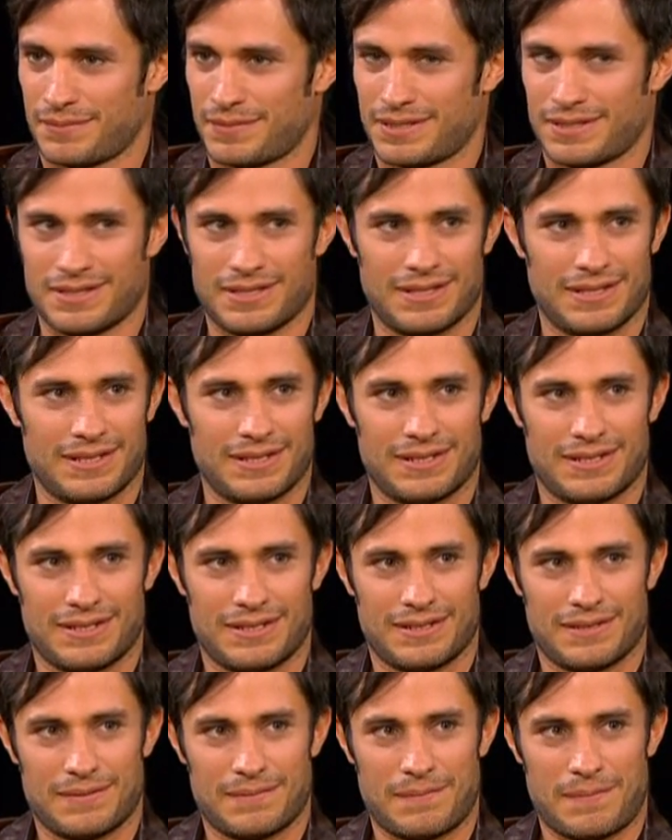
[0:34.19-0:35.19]
I, I, I,
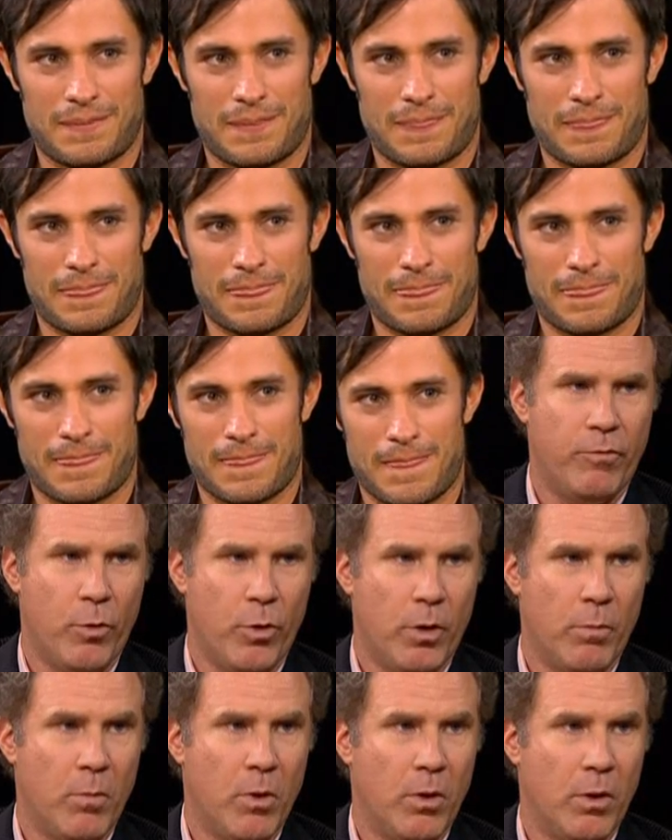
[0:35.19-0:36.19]
speak in this very
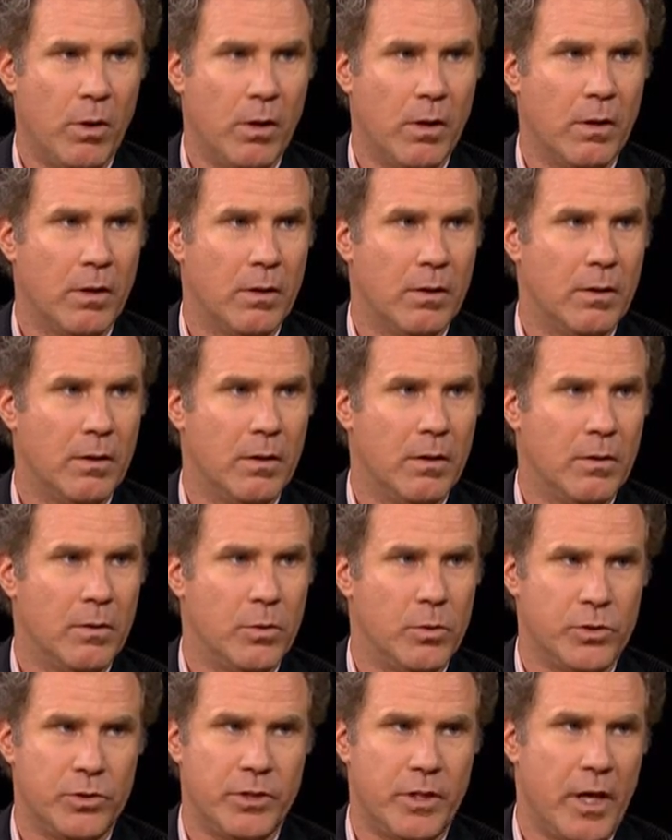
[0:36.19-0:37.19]
formal yes.
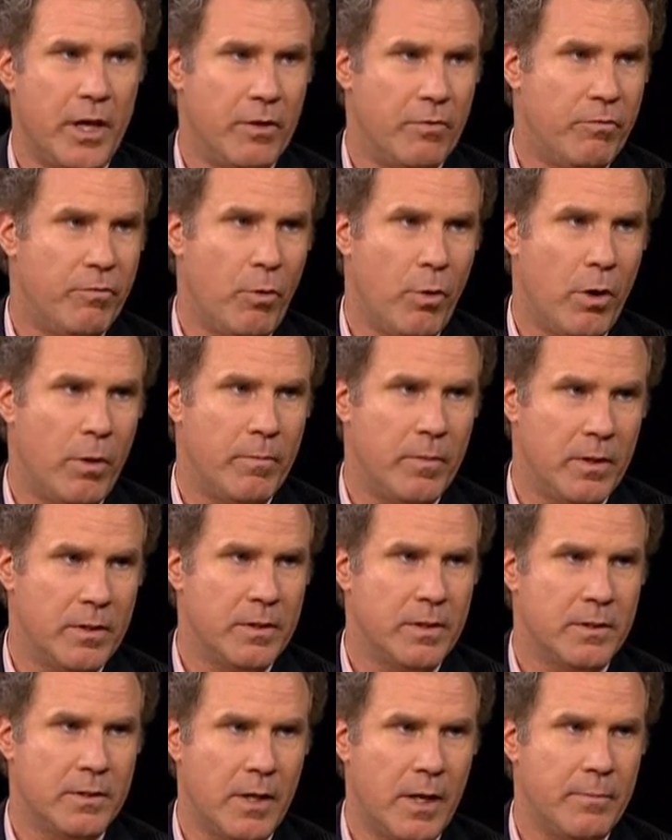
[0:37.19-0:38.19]
usted form,
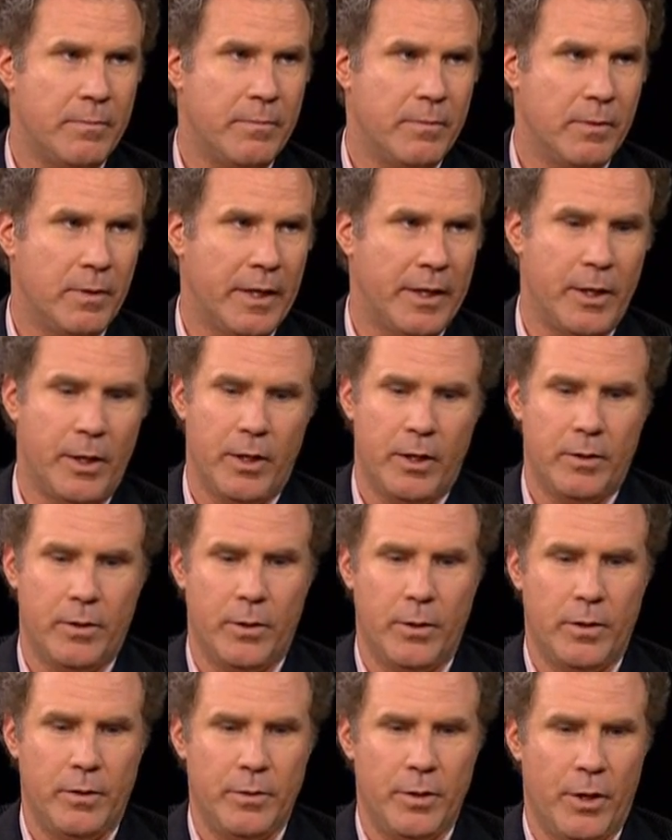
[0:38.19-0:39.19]
that the type like
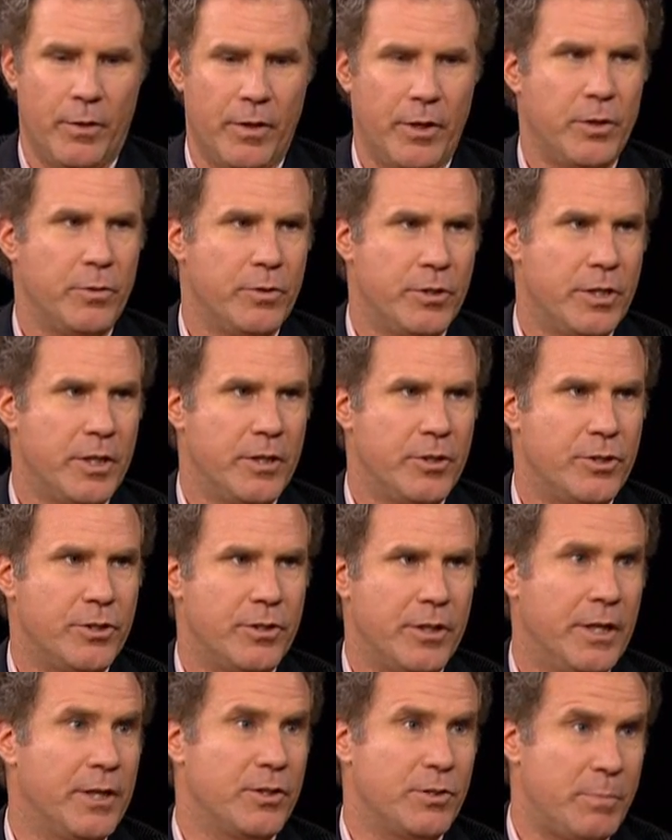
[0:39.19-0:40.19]
you know that you
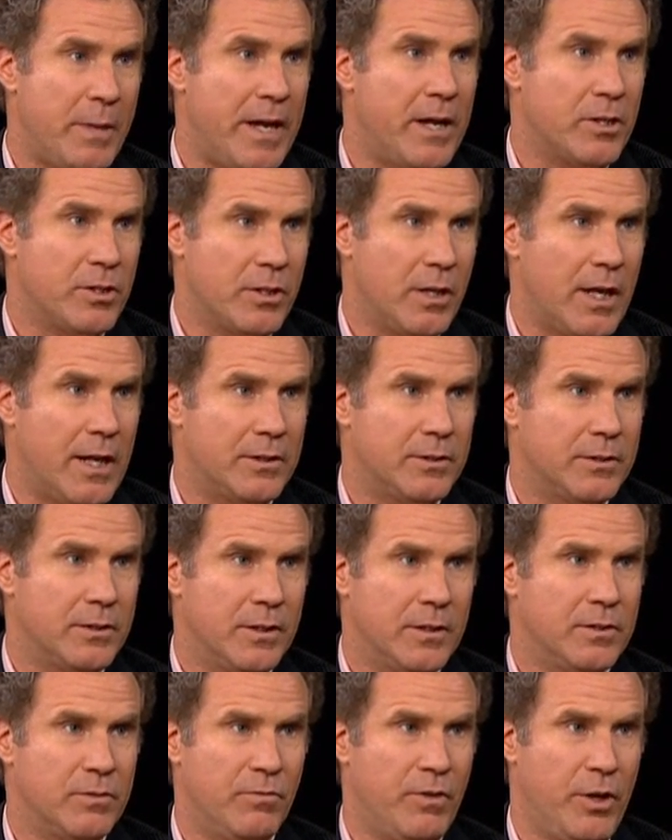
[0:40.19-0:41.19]
teach in a Spanish
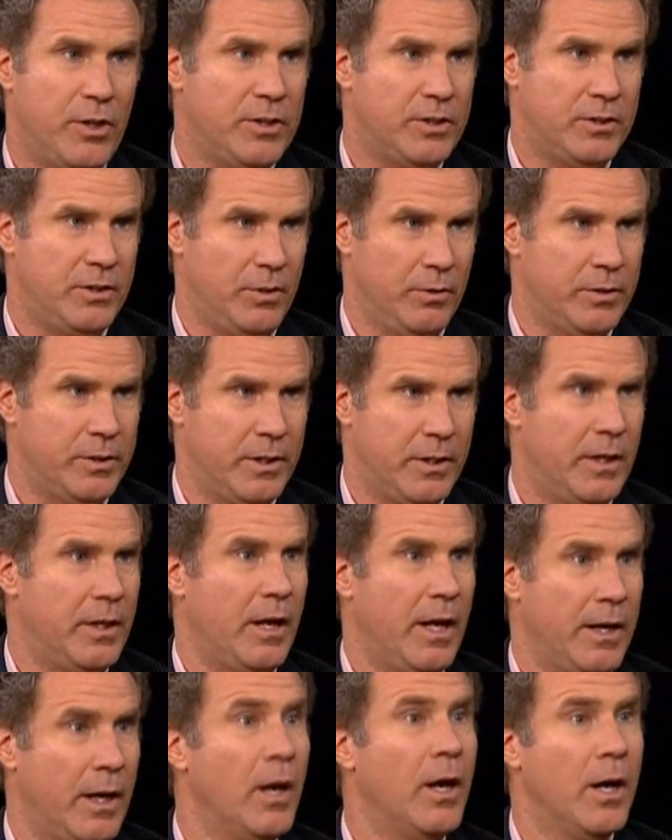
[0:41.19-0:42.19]
class. It's very stilted
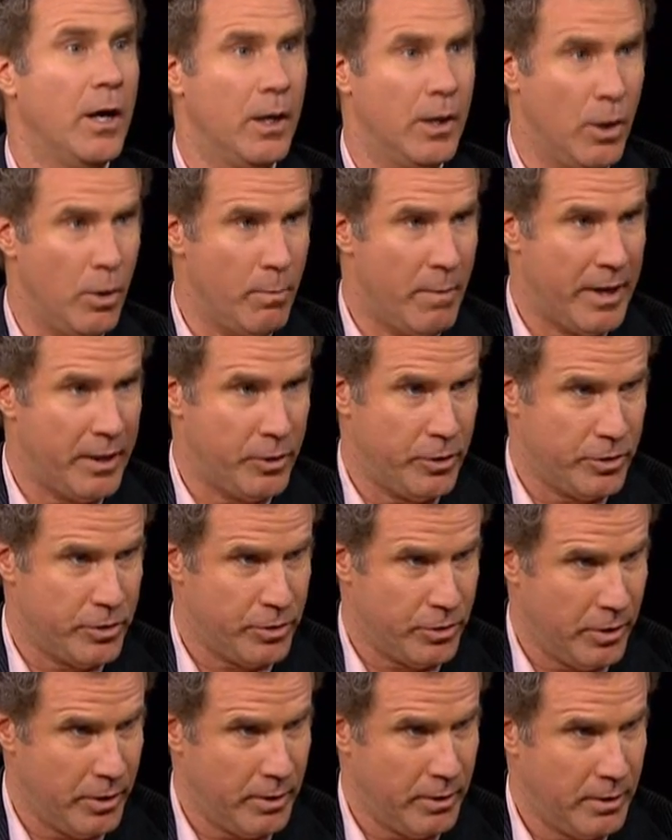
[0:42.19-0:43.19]
and like, "Hello, my good
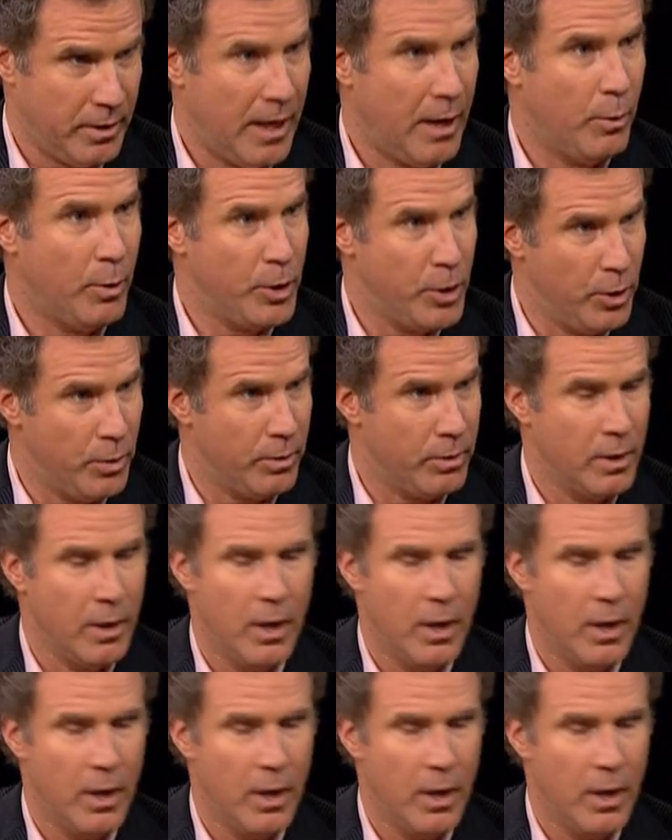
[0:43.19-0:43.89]
sir, how are you?"